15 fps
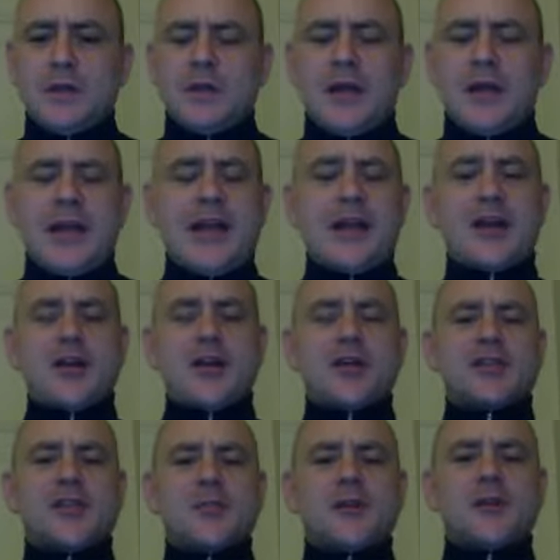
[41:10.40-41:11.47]
And it can
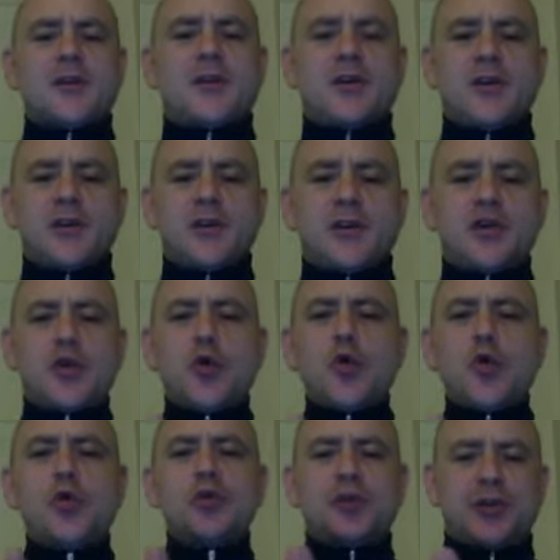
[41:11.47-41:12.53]
also be a good
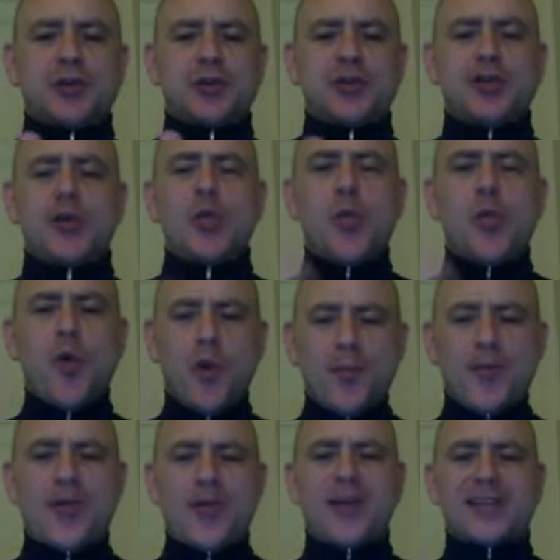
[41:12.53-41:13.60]
cooler,
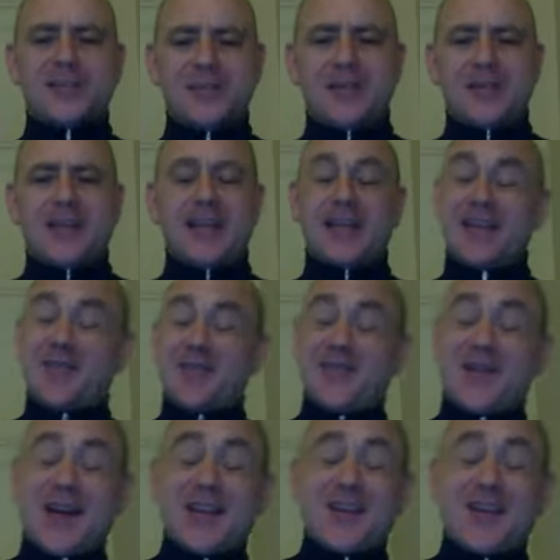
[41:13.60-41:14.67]
warmer at the beginning. If you've
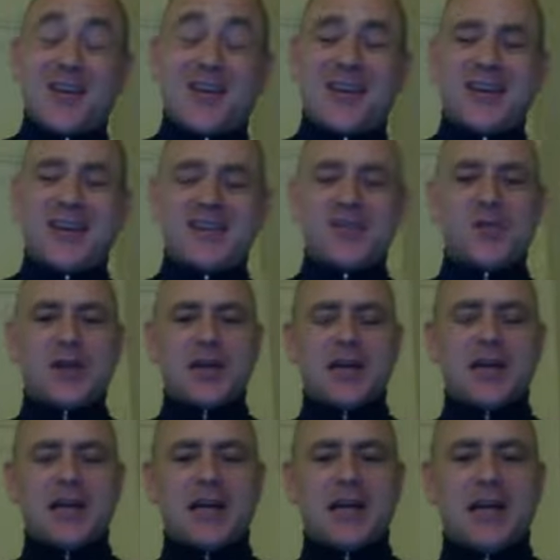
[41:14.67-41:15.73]
got young kids, you want to
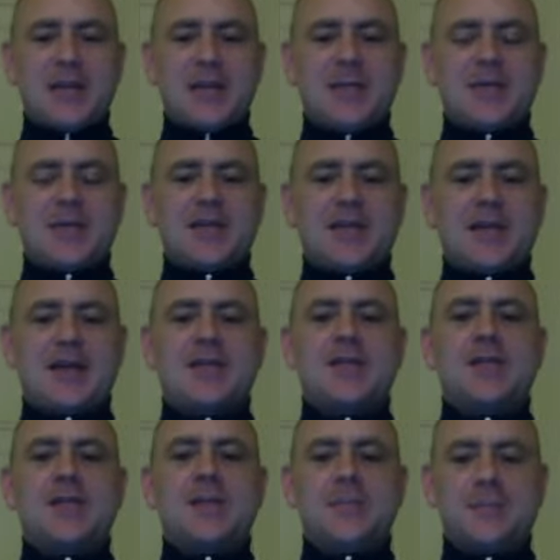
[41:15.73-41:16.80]
kind of calm them down.
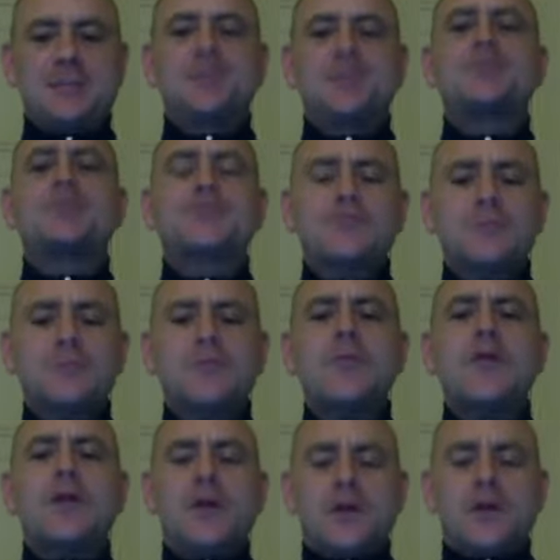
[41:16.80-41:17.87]

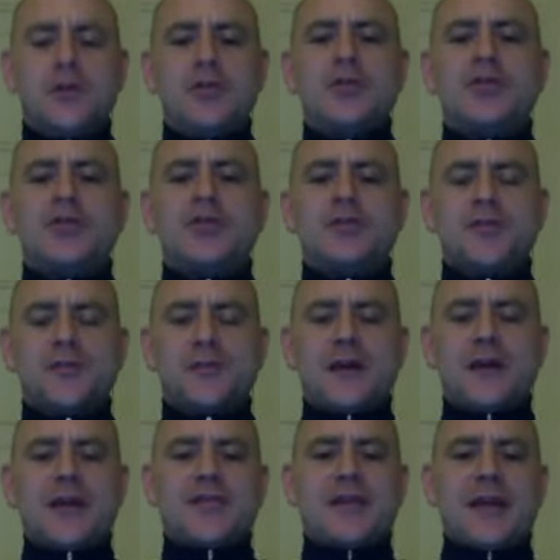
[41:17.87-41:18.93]
You can do some
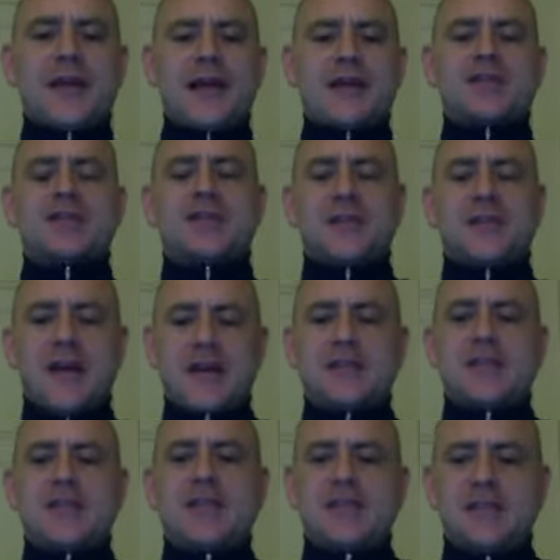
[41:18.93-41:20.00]
kind of like
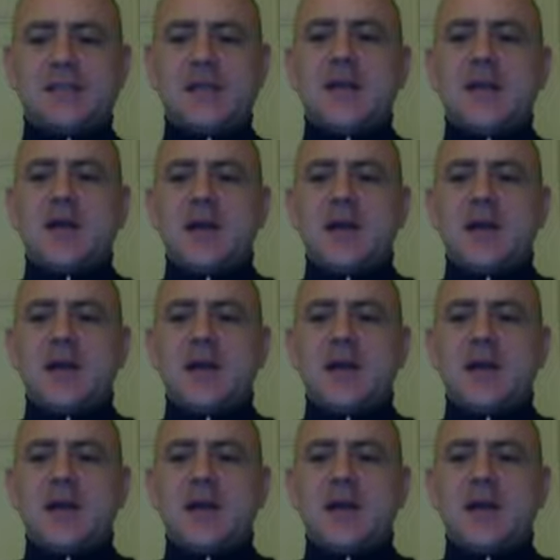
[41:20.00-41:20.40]
exercises.